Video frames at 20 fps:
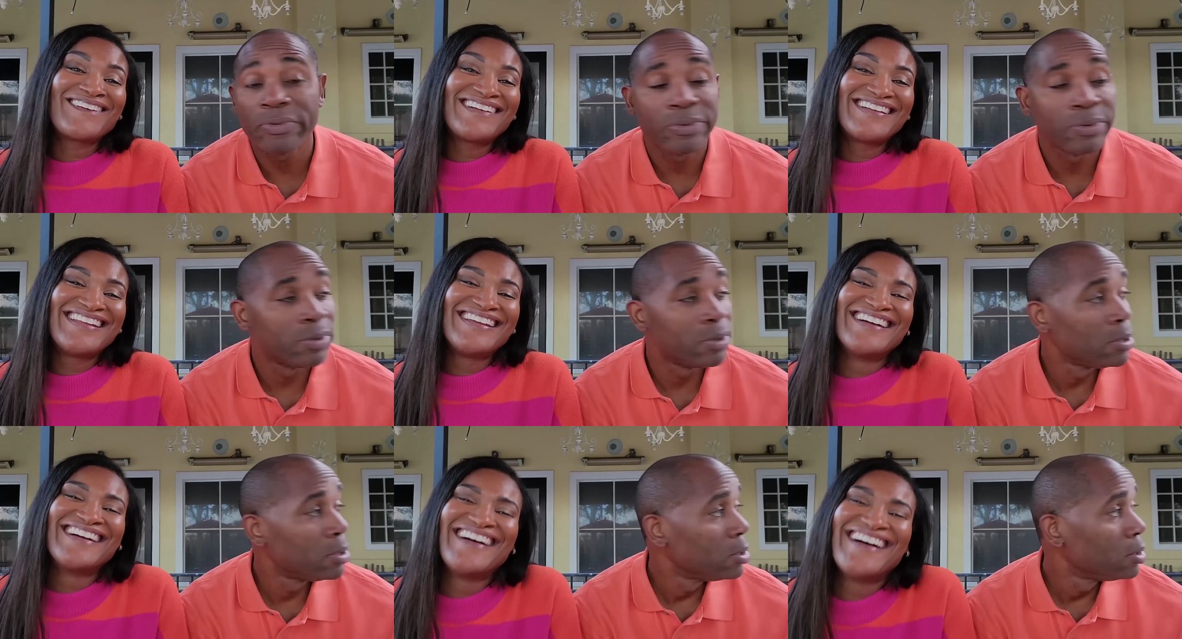
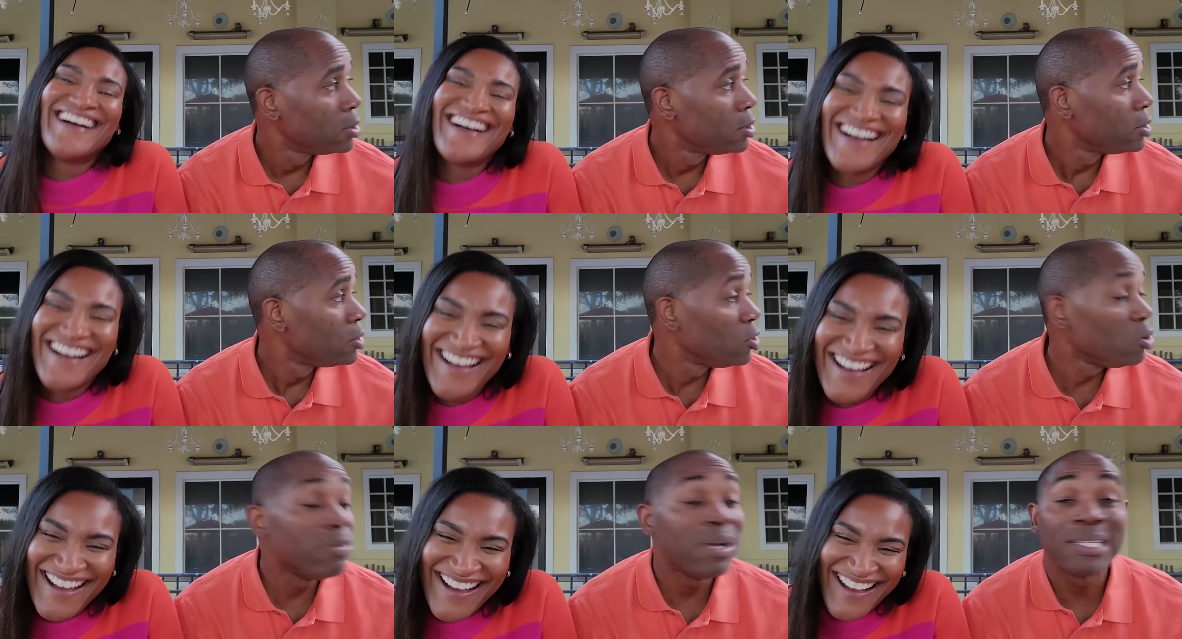Speaker 1: off.
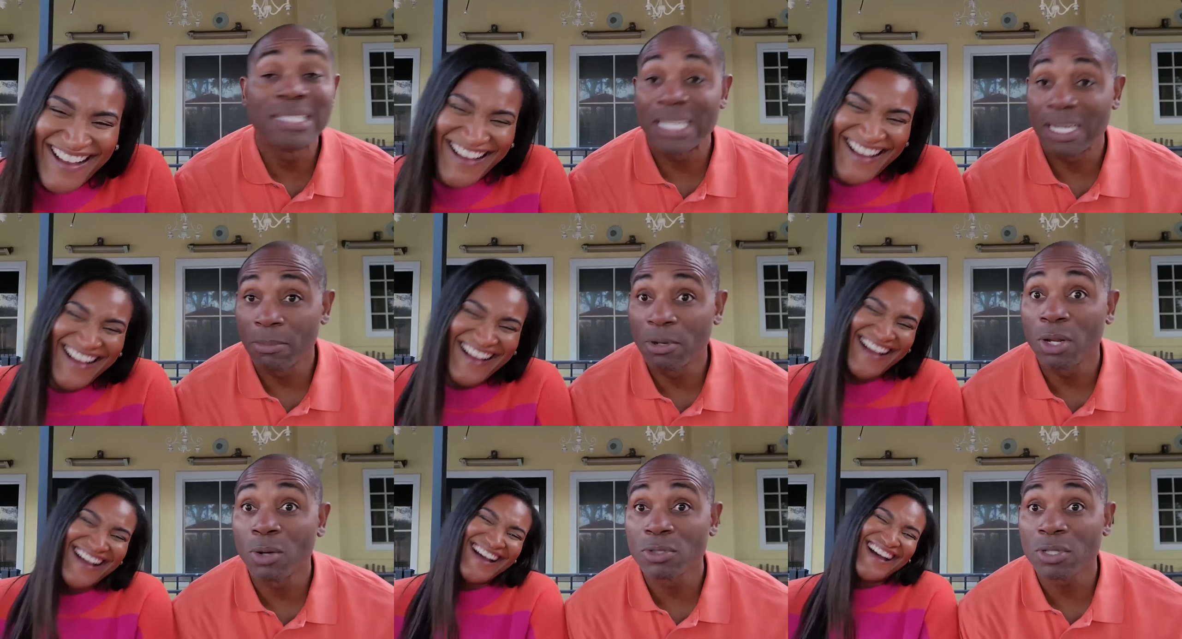you better take
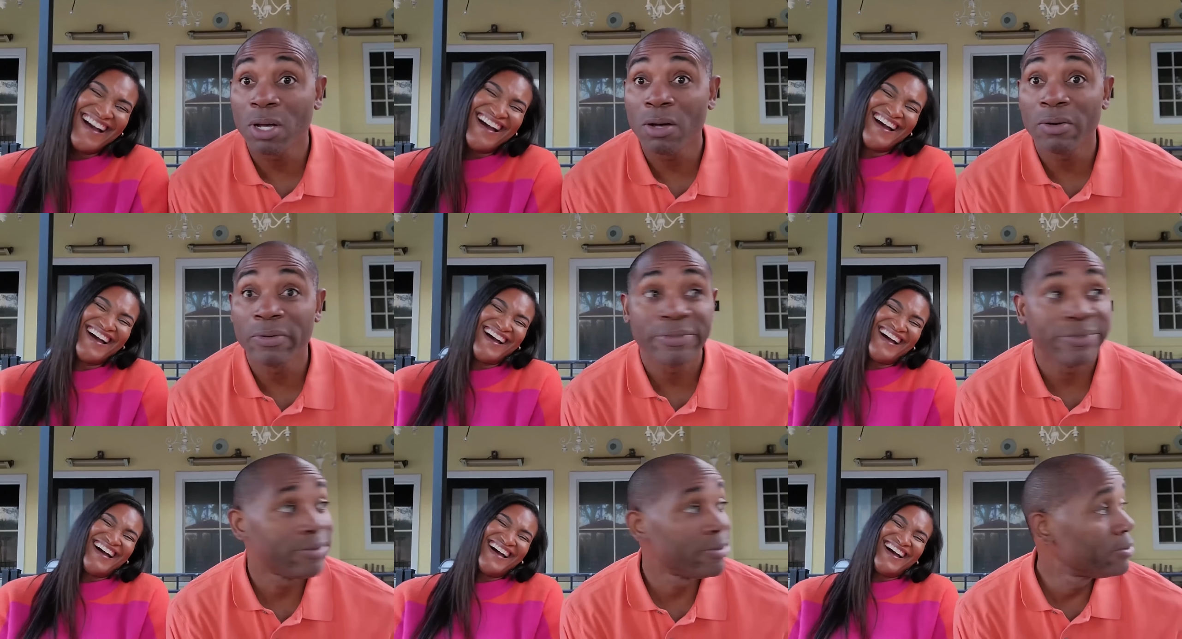your clothes
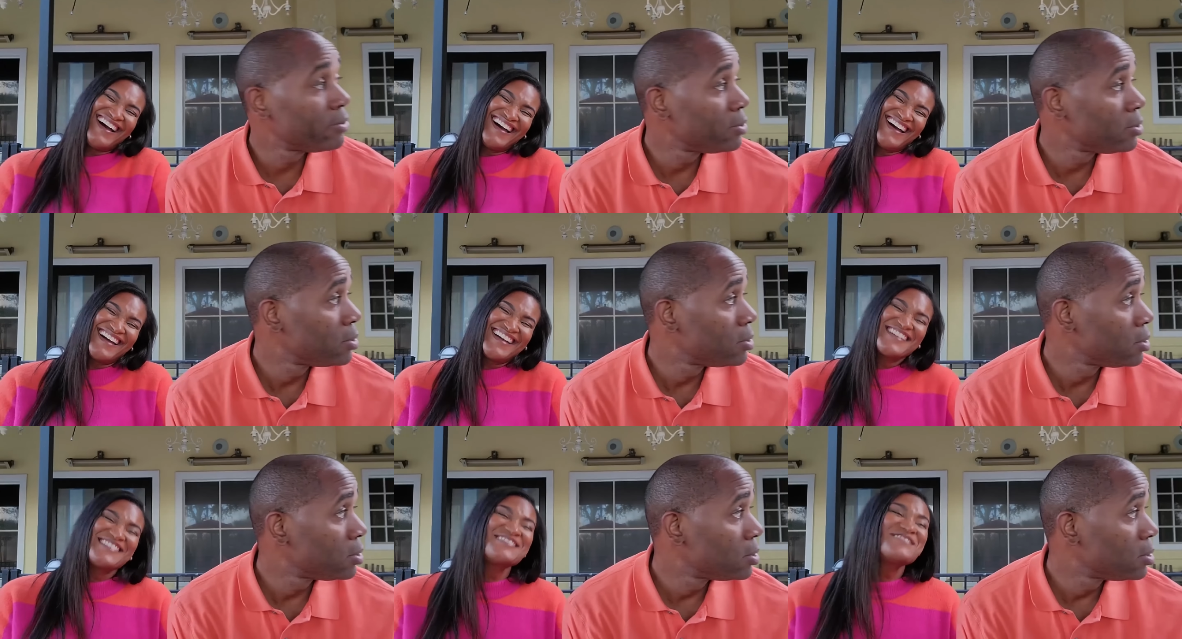off.
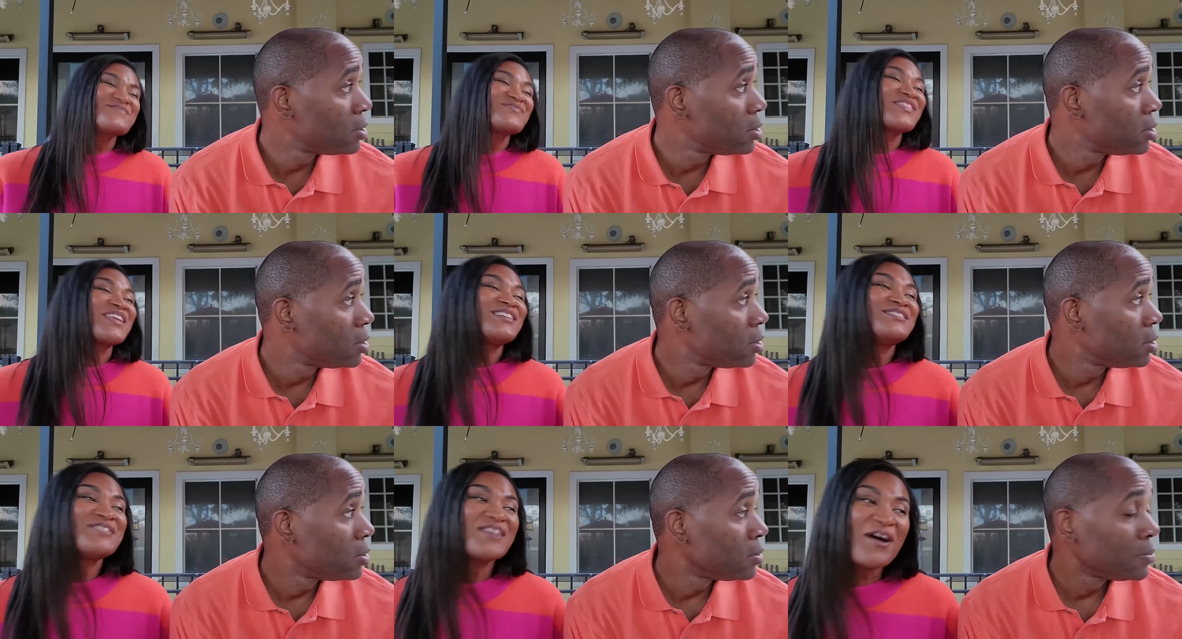
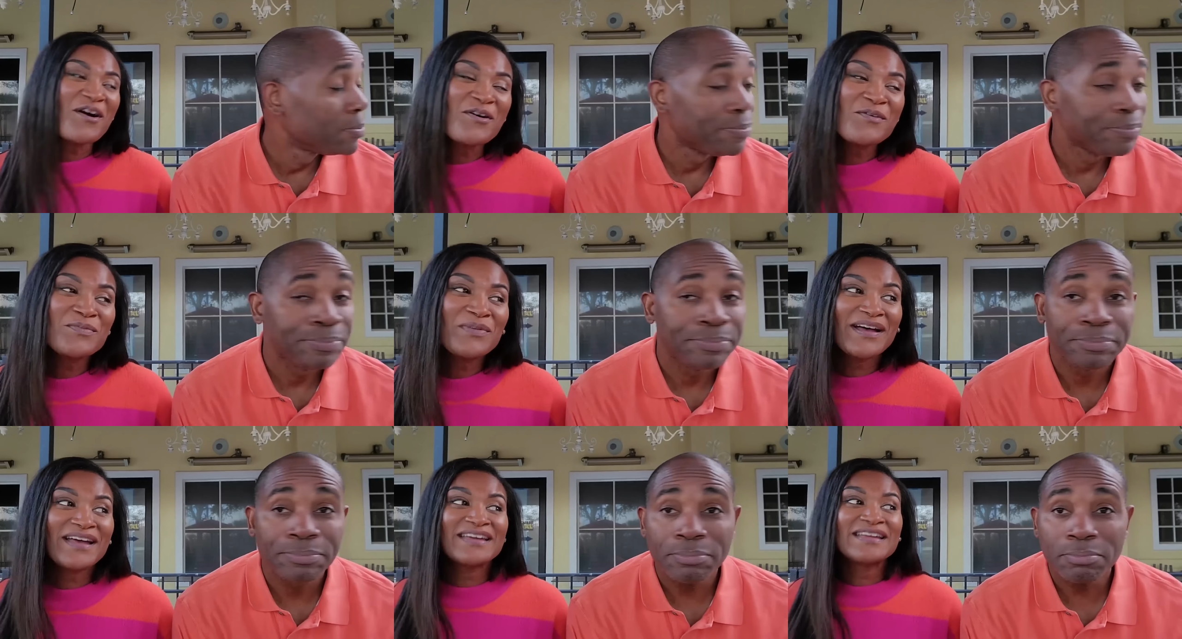No,
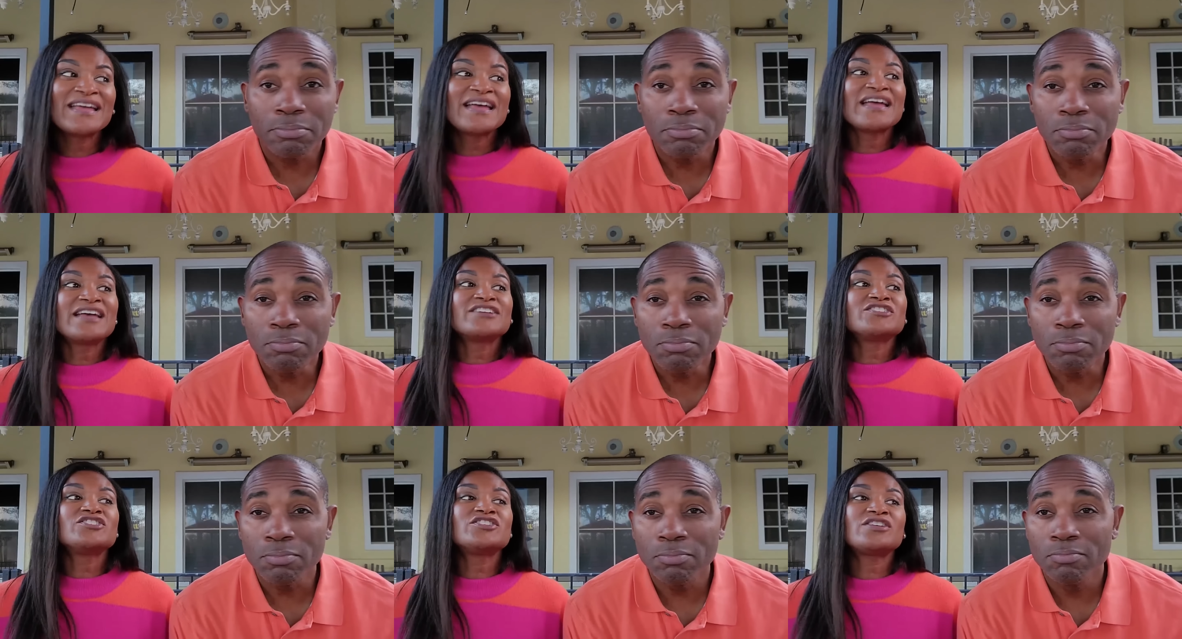but
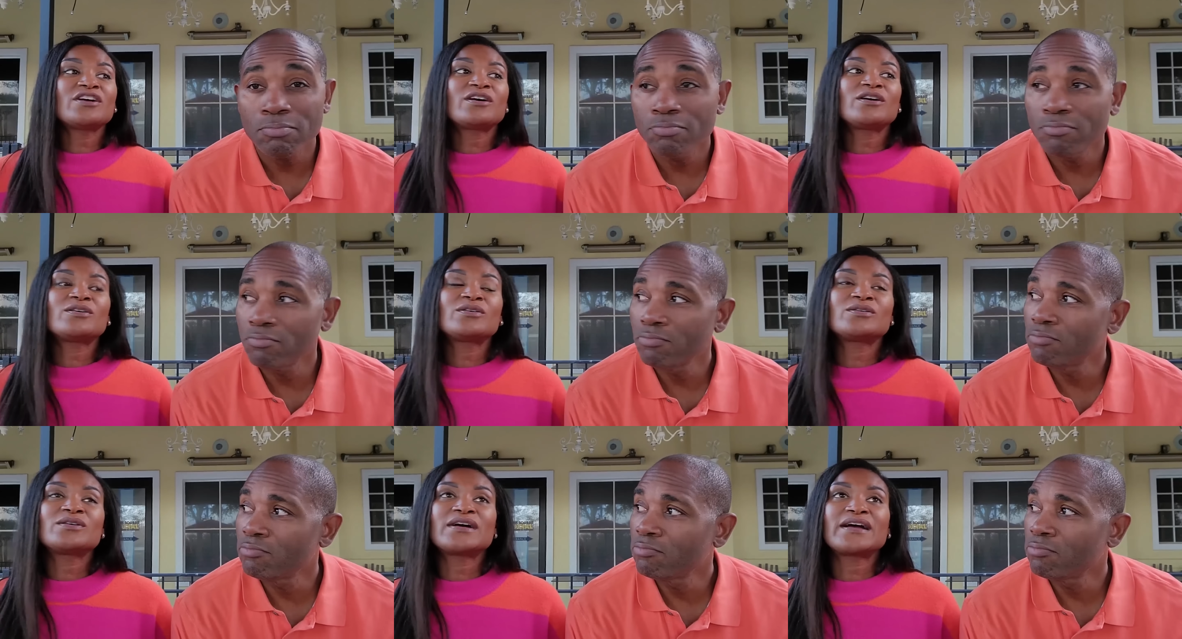you
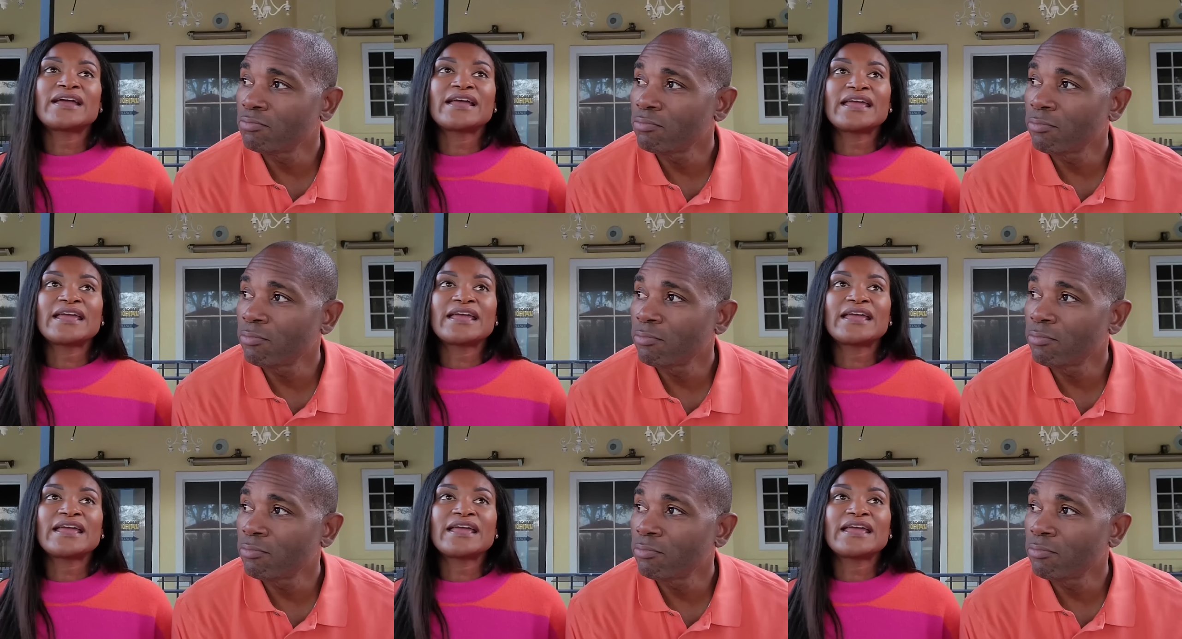know,